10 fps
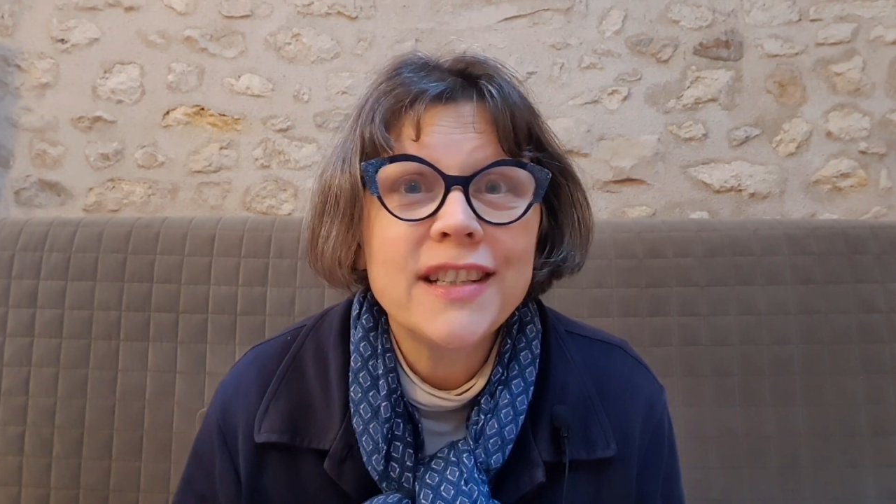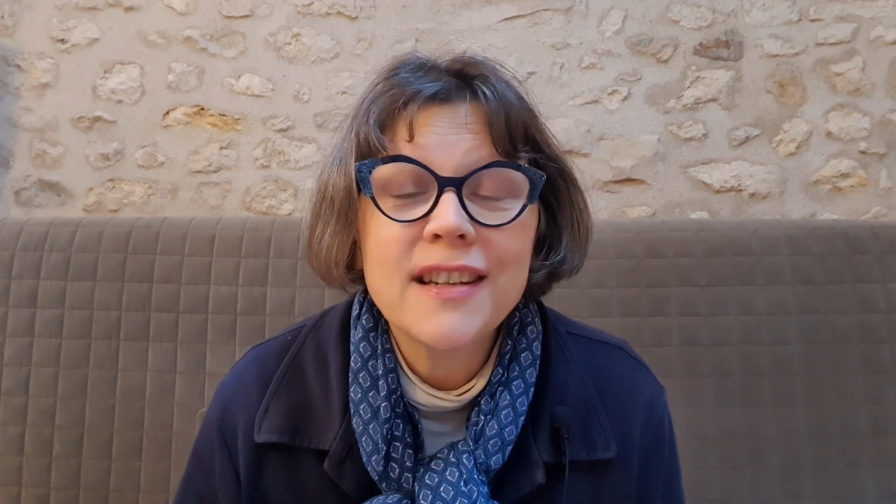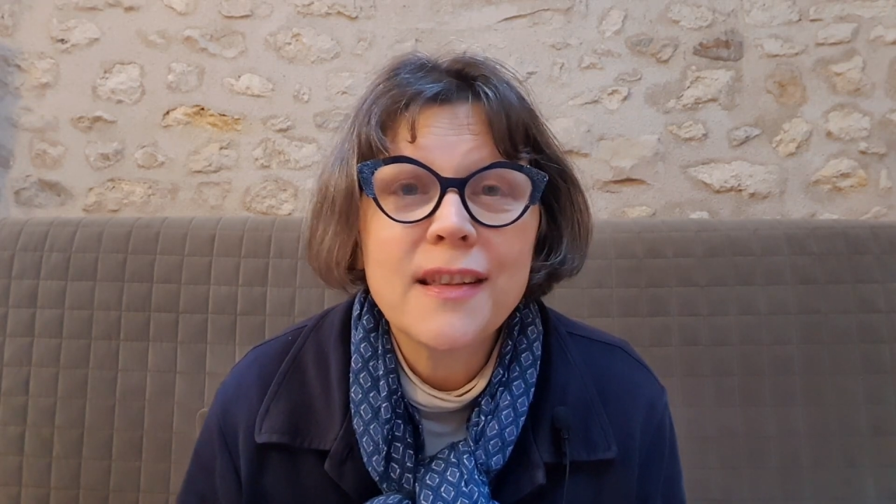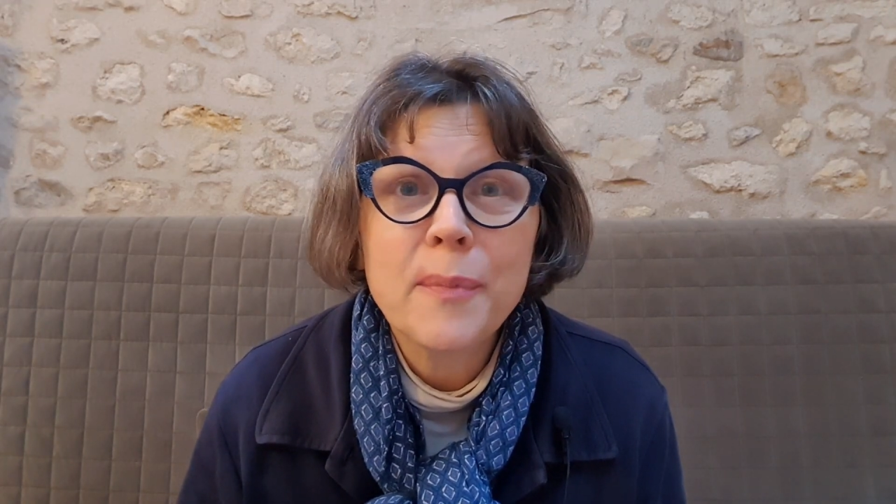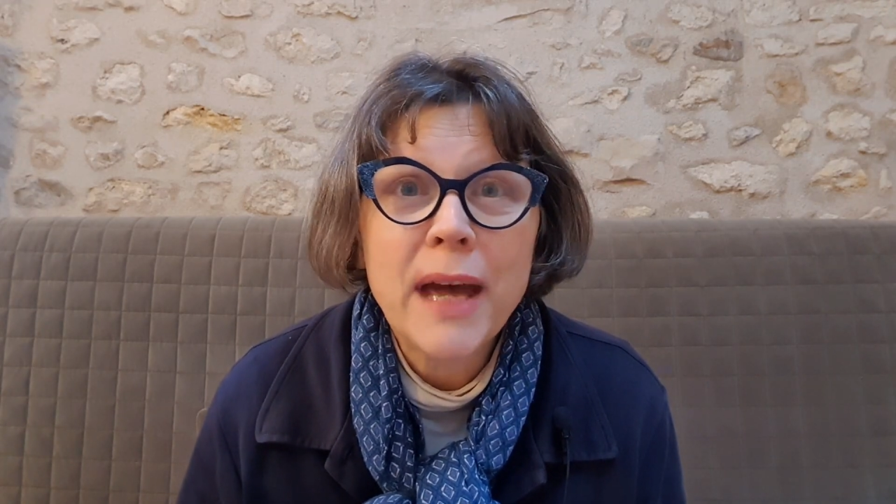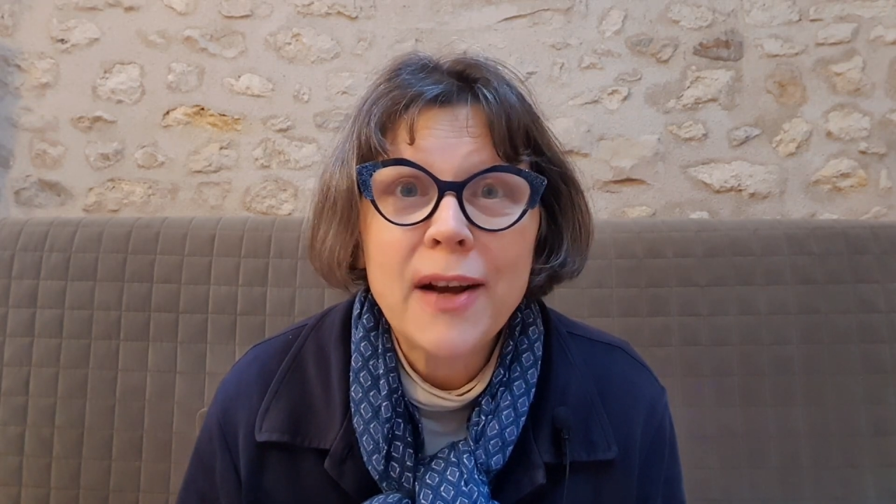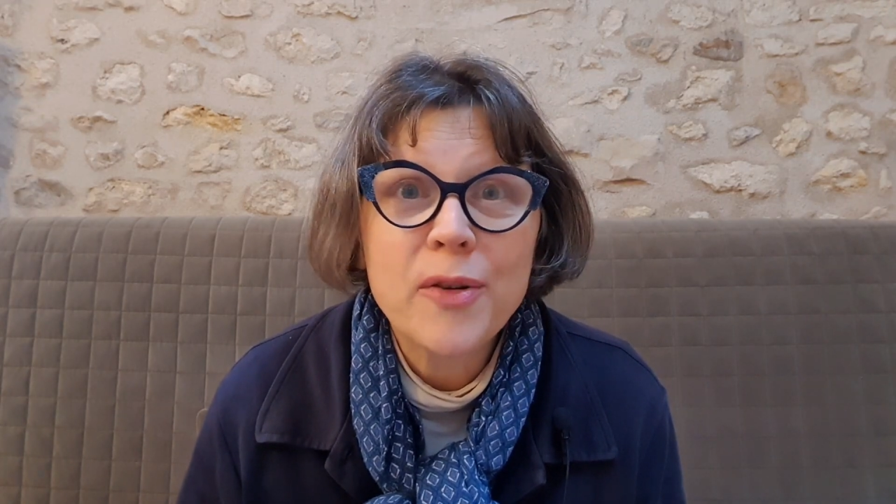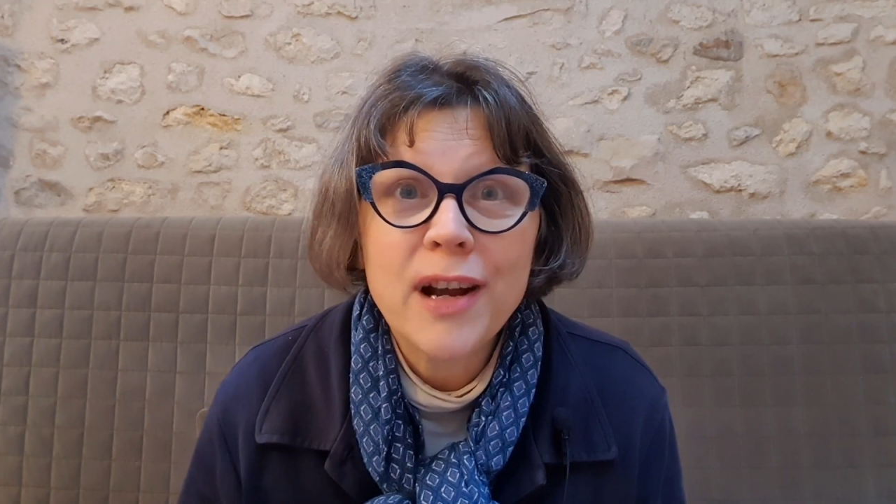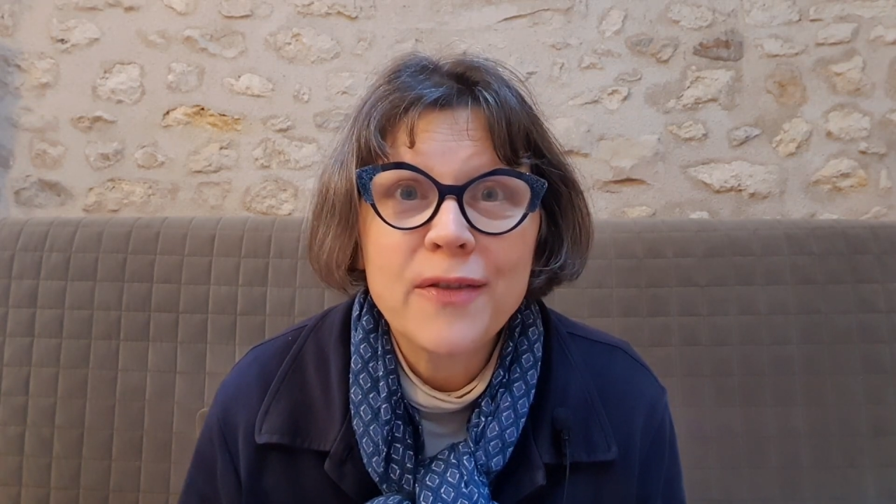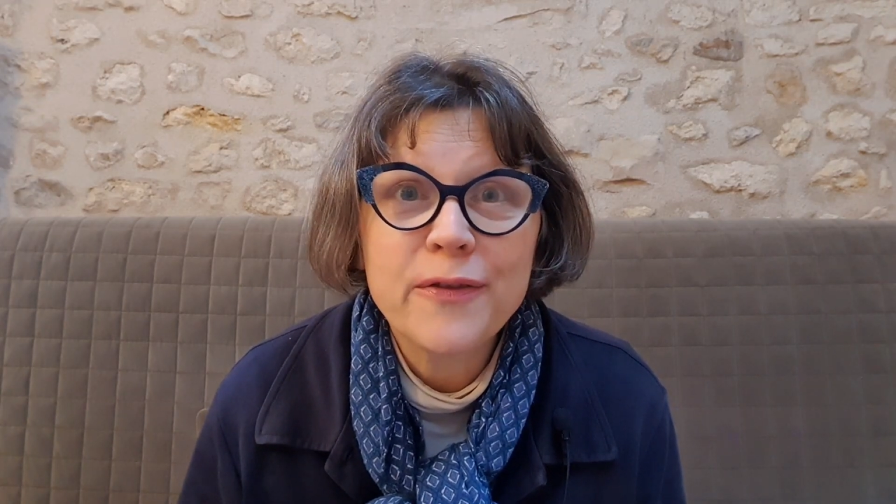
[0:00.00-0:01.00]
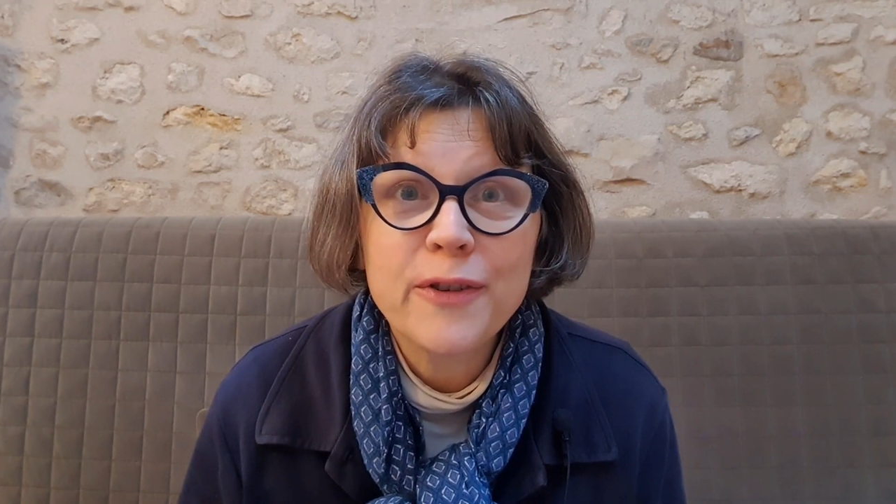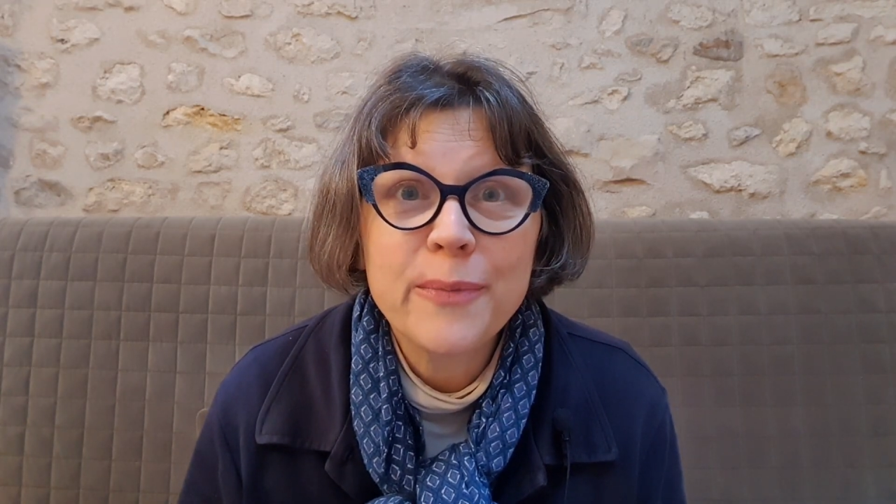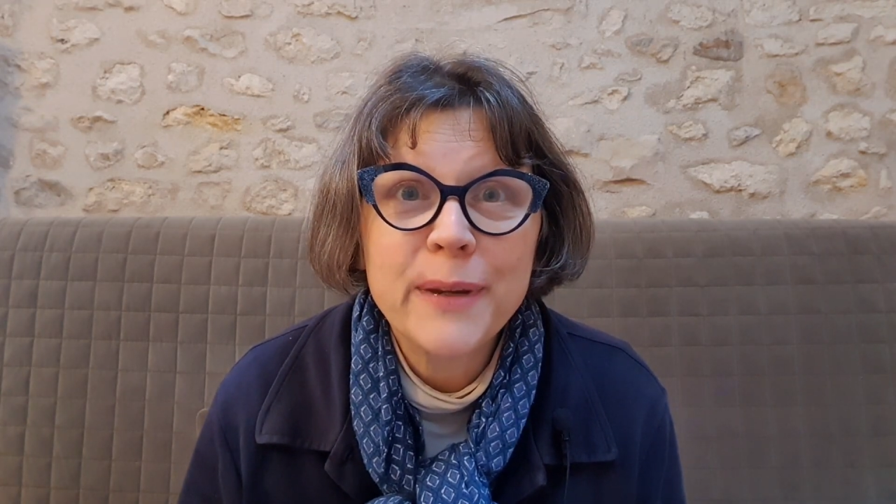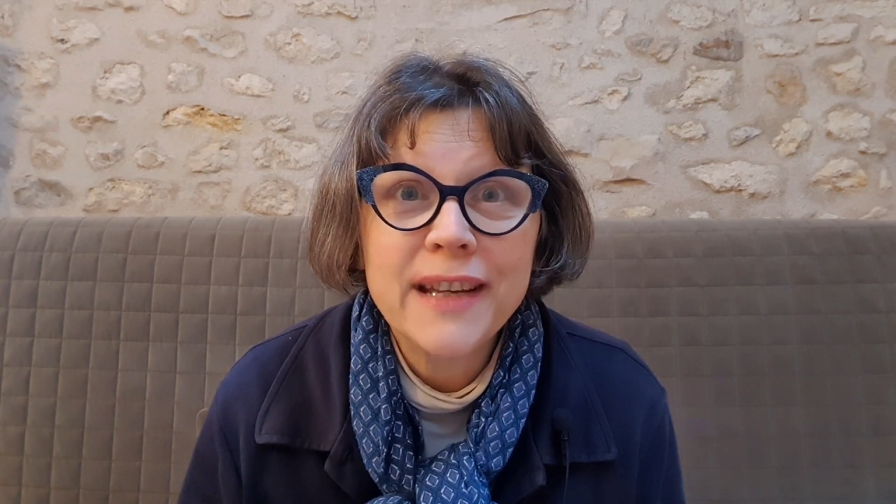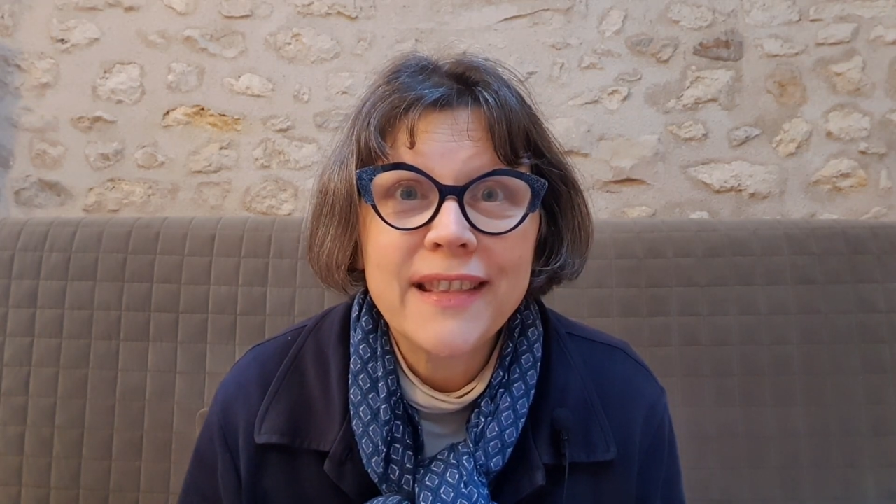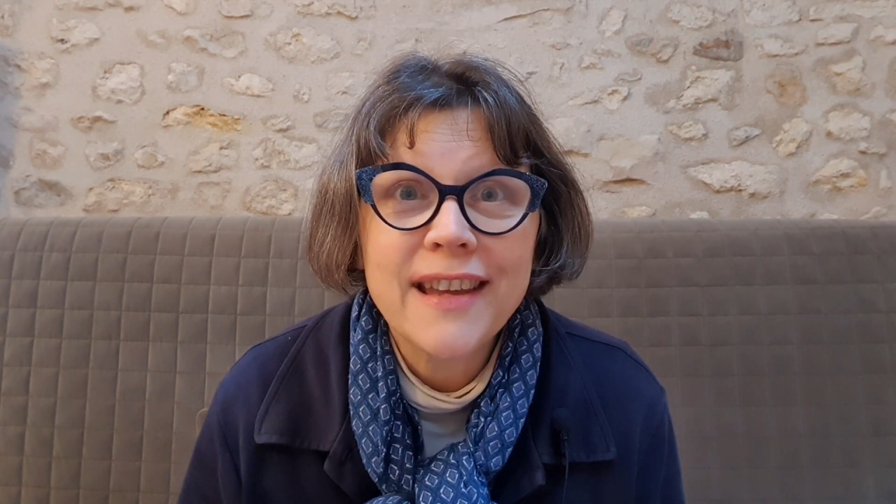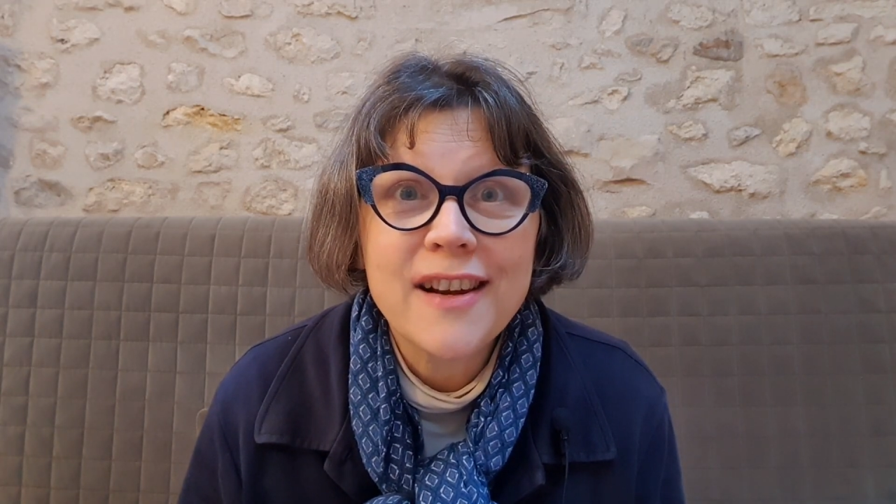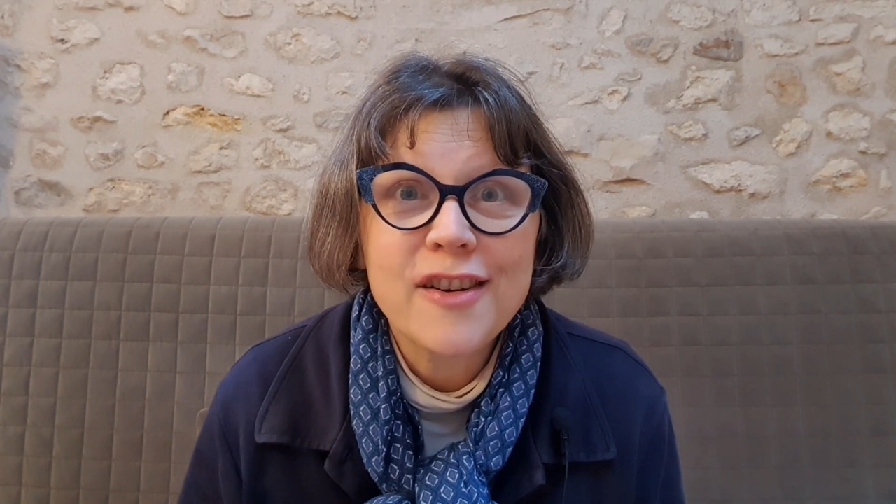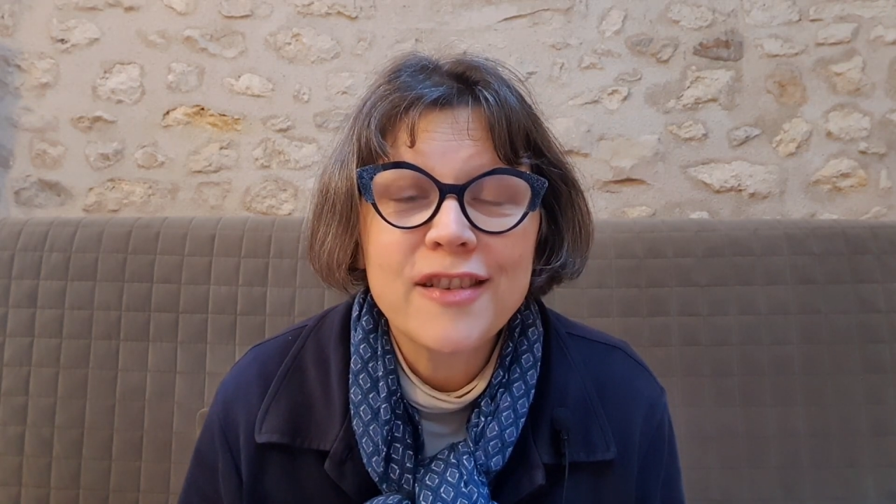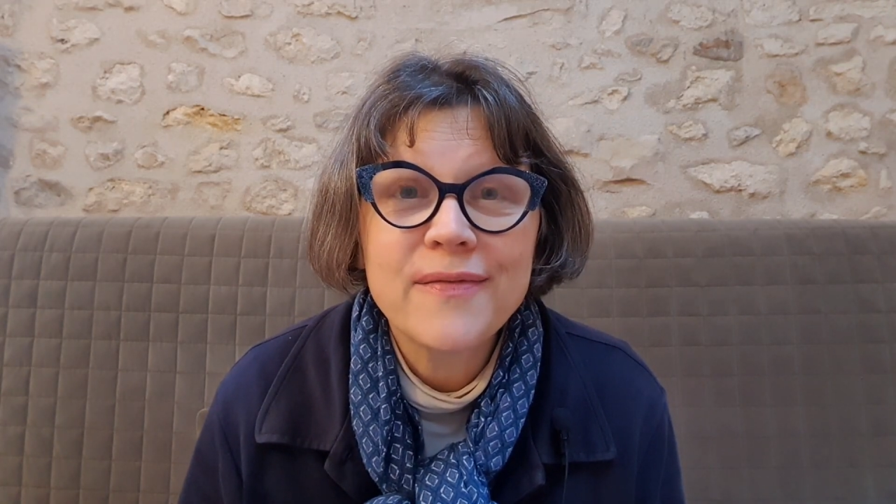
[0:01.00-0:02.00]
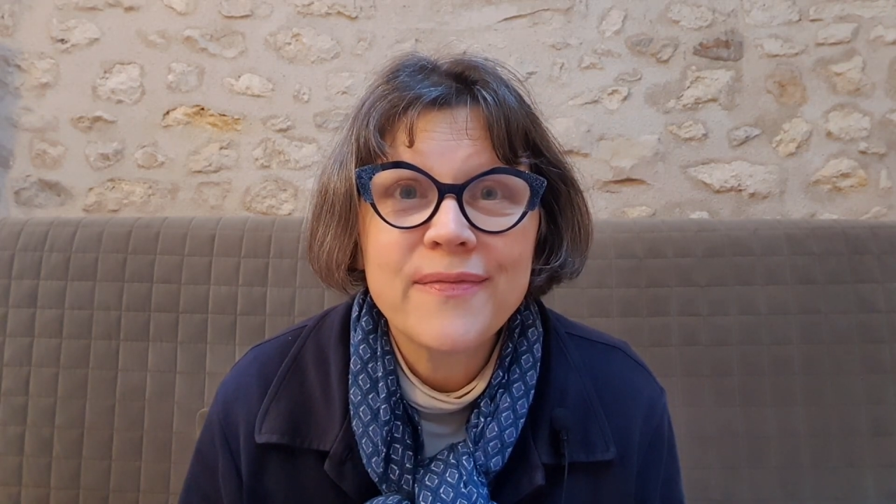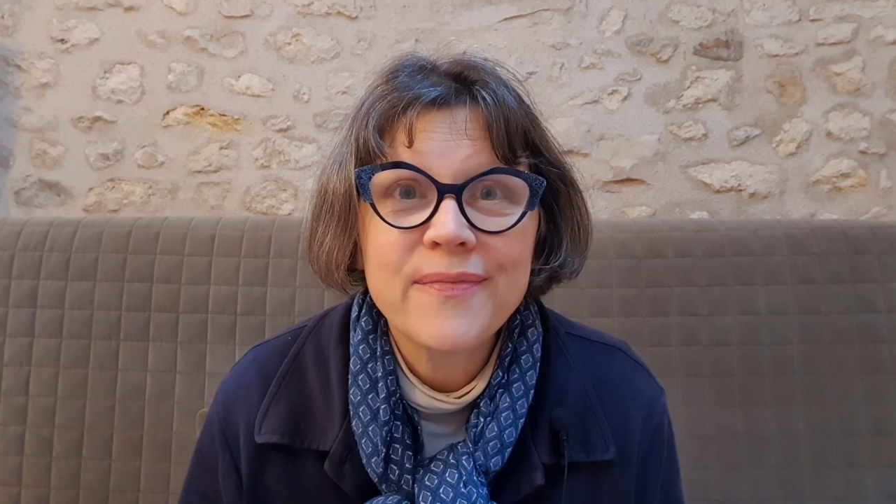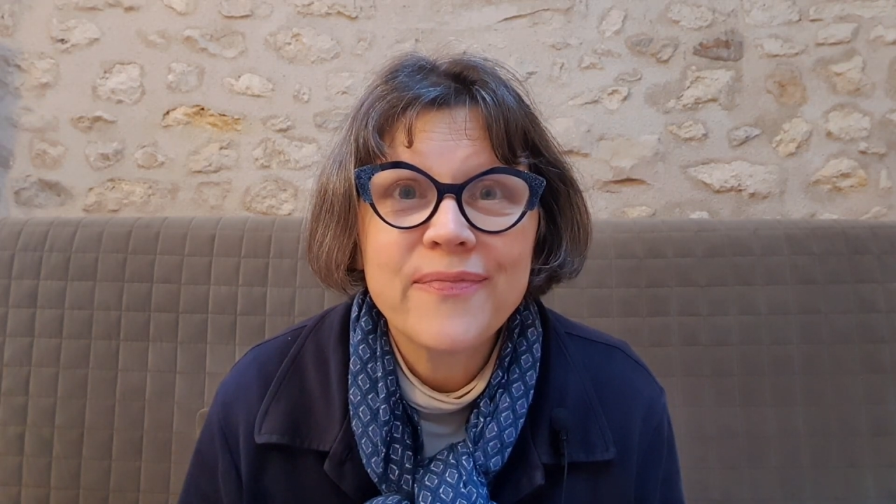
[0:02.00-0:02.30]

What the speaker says: into the background for a bit there.